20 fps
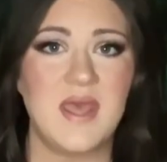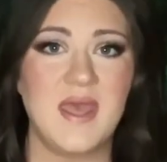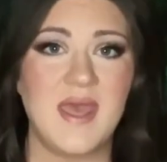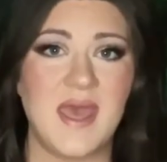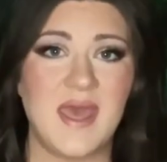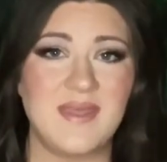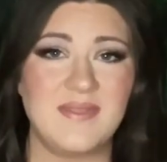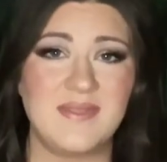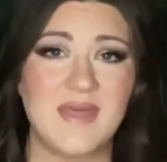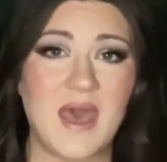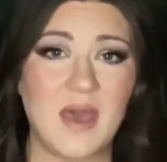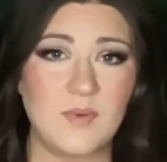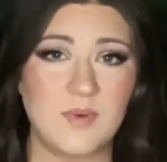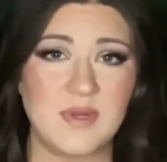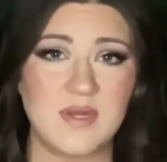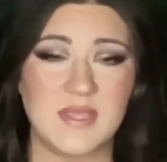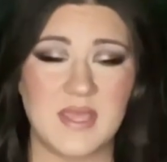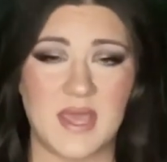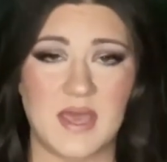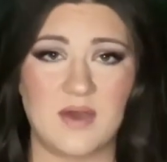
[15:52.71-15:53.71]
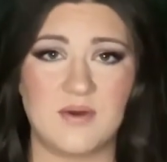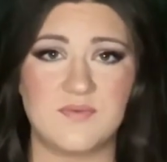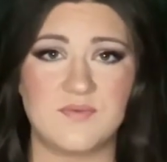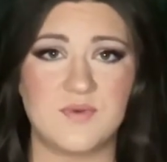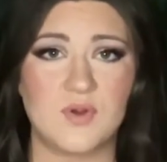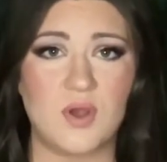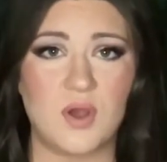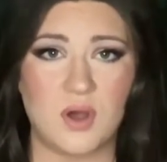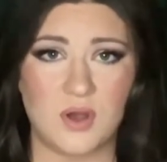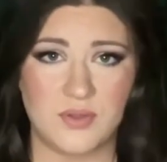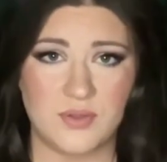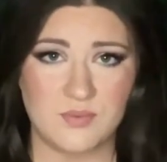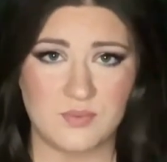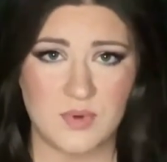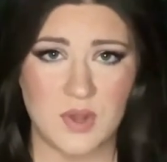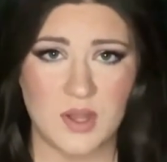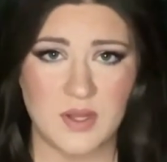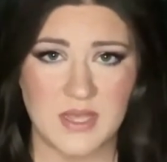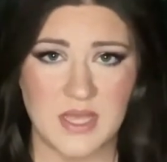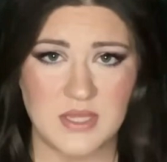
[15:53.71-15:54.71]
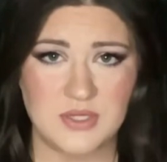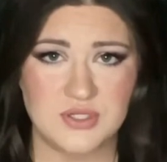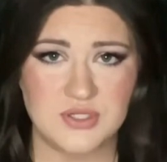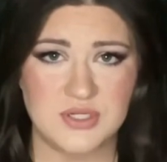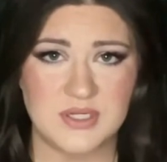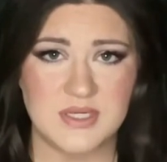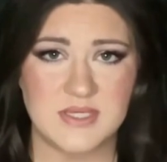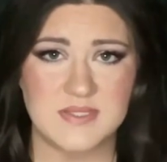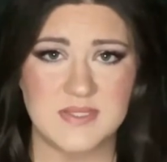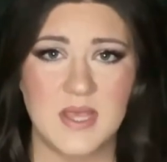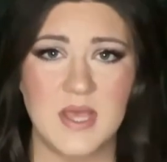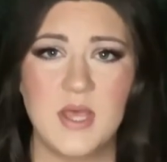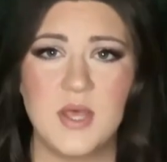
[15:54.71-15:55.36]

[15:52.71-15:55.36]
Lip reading: and that would account for all the wrong entries.